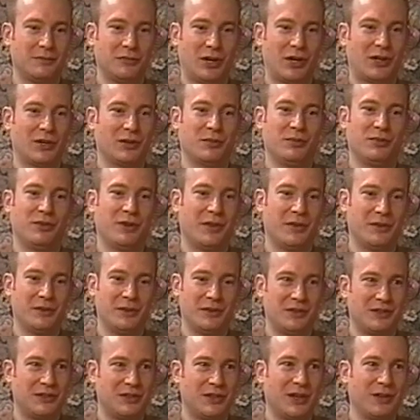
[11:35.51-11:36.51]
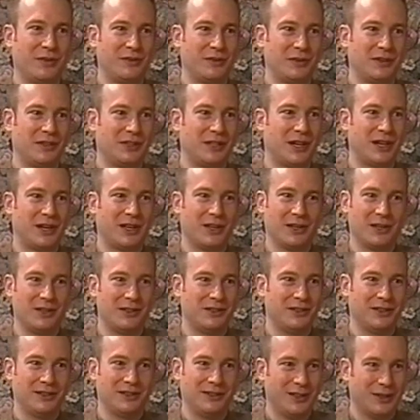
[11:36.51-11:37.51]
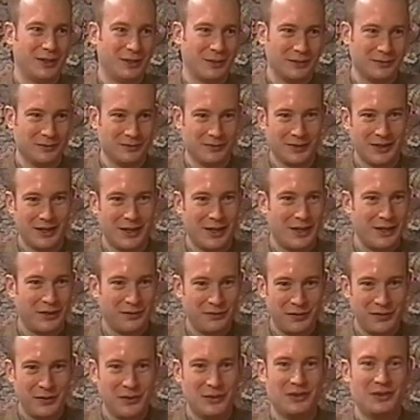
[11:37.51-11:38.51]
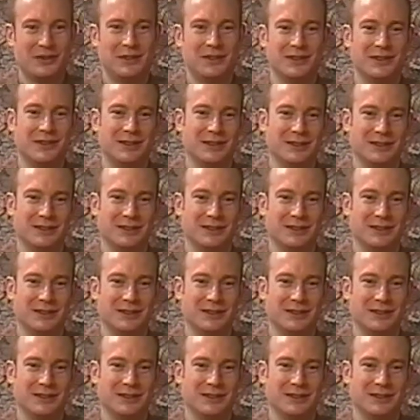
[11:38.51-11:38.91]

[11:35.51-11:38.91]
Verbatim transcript: Brecker Brothers stuff in college and, you know, fusion.